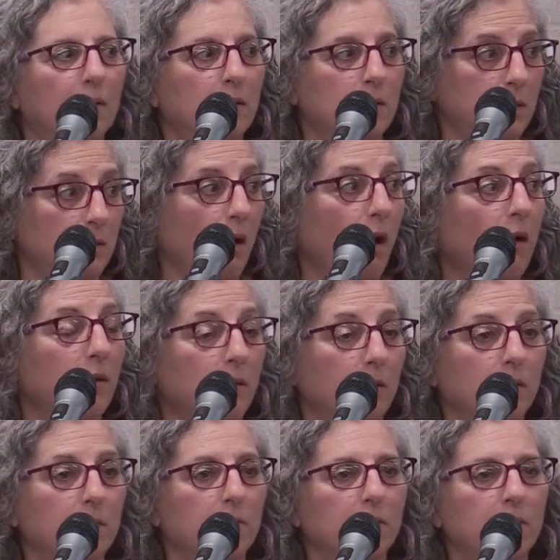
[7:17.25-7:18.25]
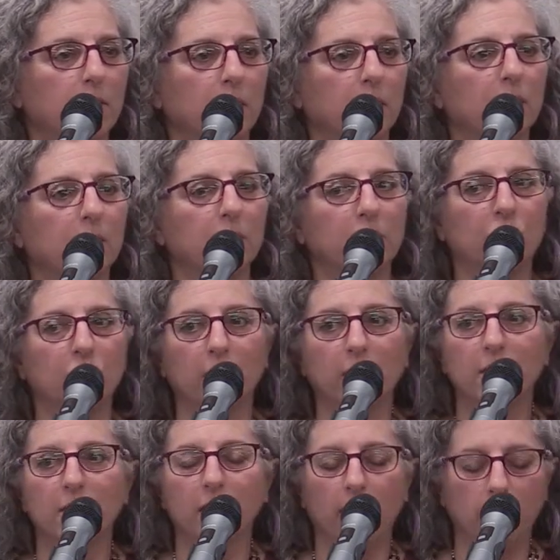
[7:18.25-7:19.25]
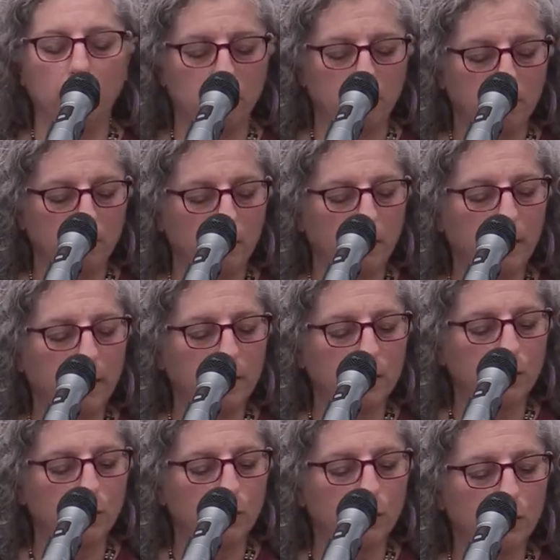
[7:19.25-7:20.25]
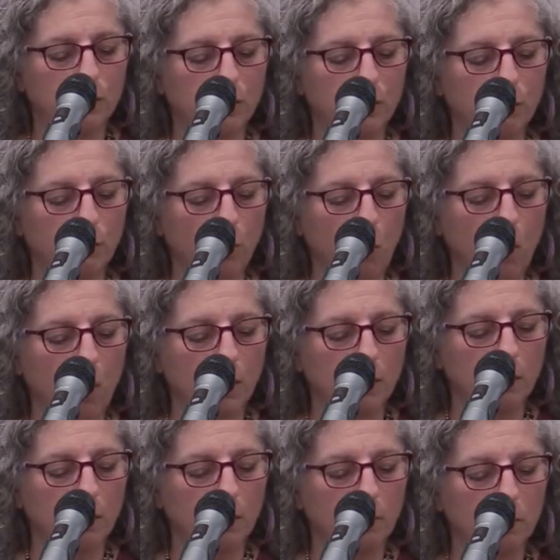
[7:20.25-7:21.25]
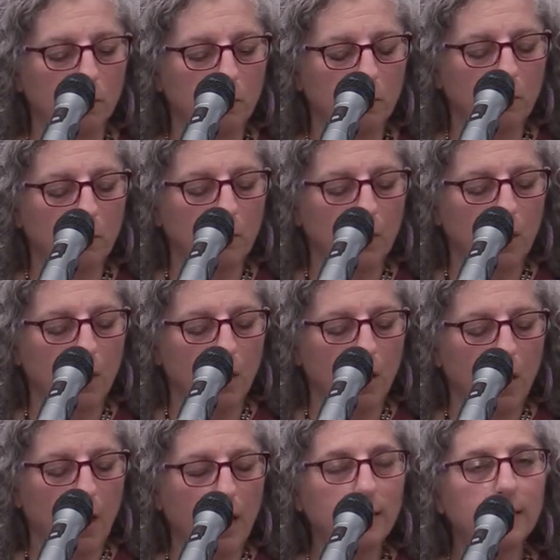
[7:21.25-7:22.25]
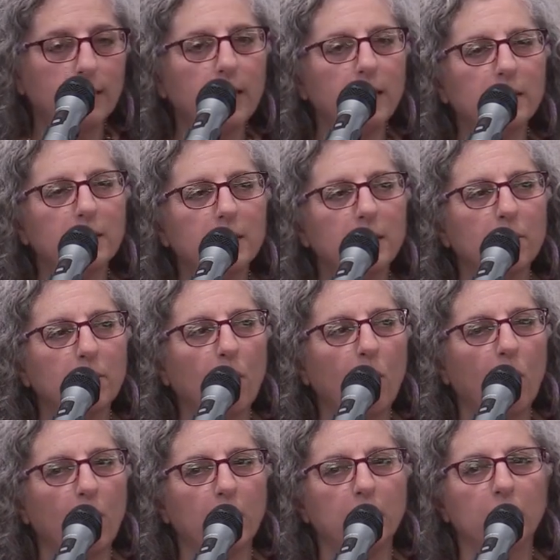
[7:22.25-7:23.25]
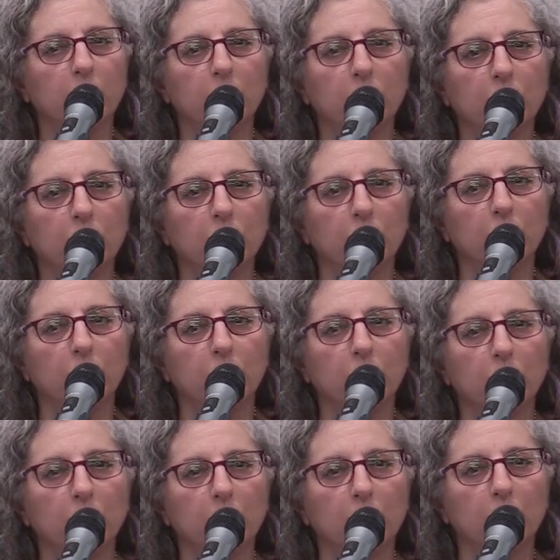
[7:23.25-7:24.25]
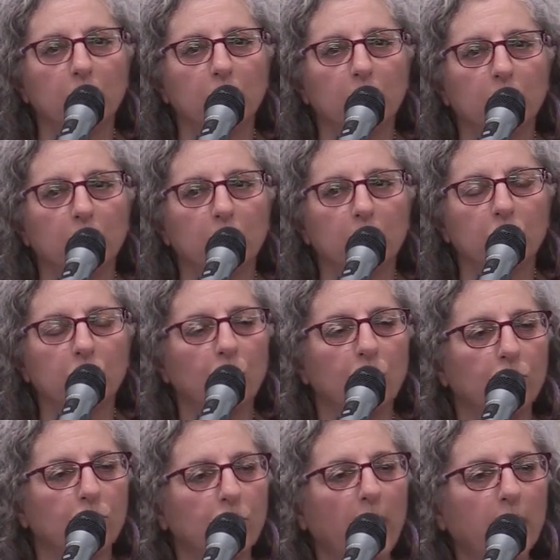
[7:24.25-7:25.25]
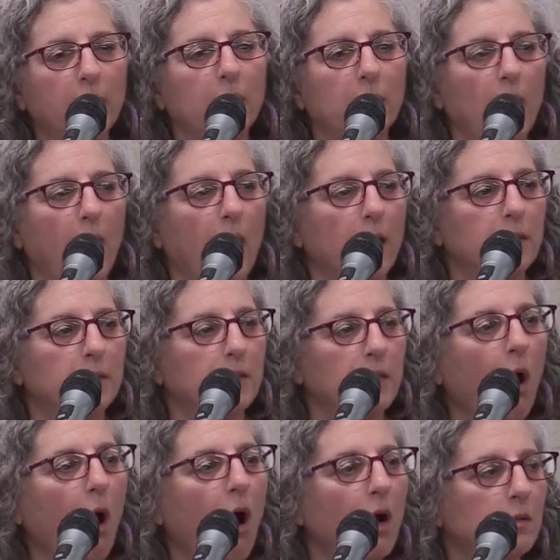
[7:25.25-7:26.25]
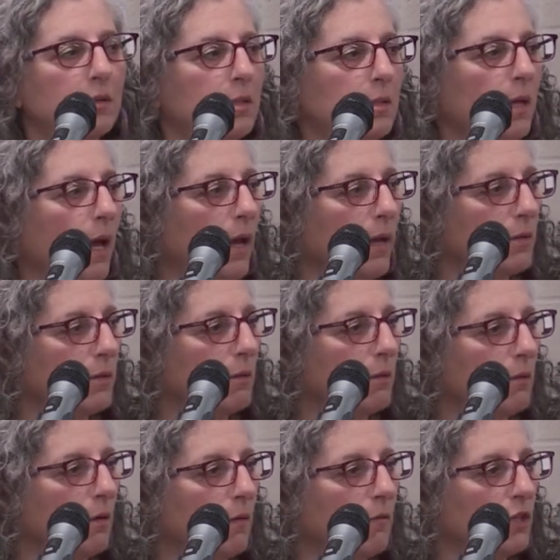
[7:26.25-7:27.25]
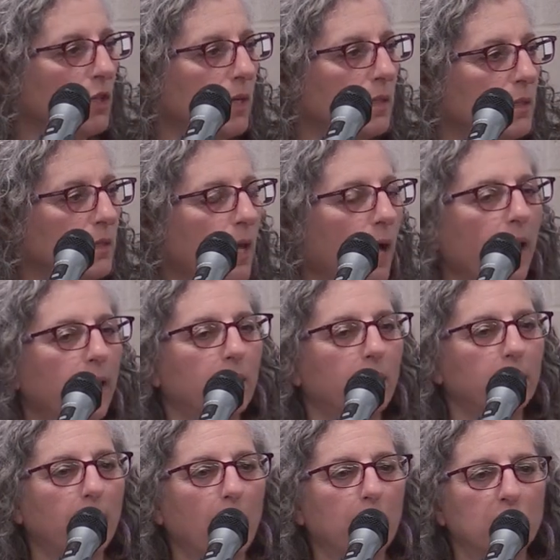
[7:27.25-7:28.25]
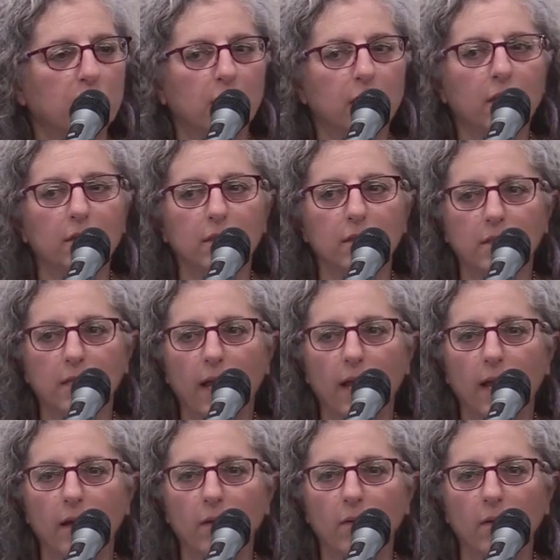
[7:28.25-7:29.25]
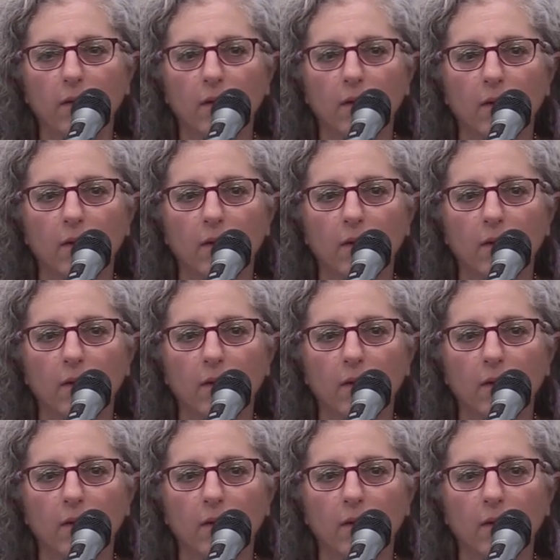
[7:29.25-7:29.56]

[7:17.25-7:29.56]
The start of the genocide against the Tutsi in Rwanda. I think it's important to sort of recognize the onset of genocide on that particular day,